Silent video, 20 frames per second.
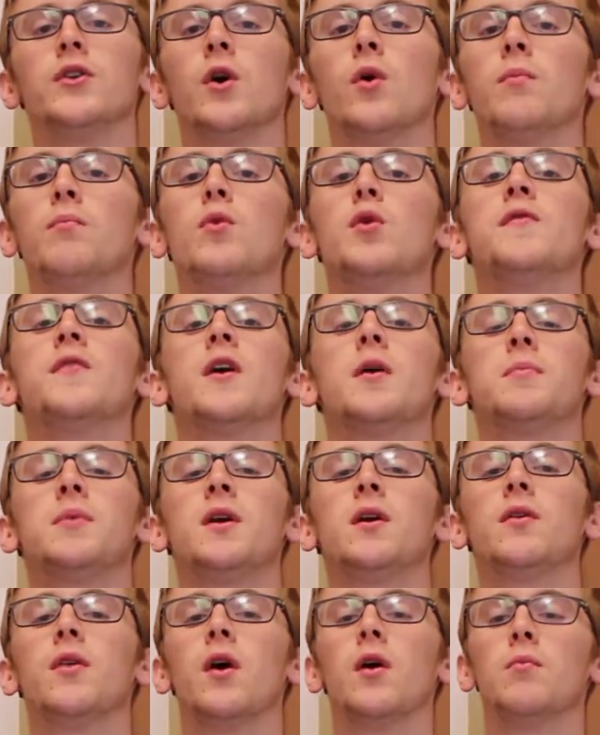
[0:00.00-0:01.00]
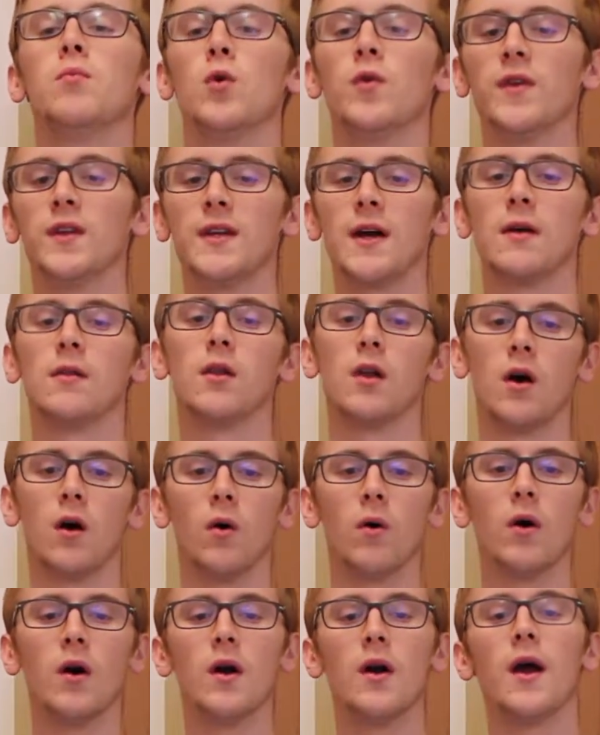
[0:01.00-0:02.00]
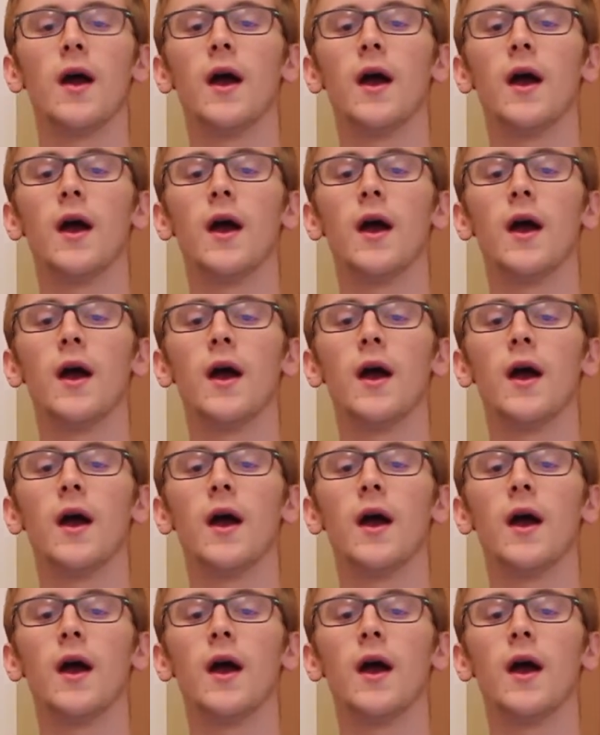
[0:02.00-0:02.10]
Don't move it up here though, move it down low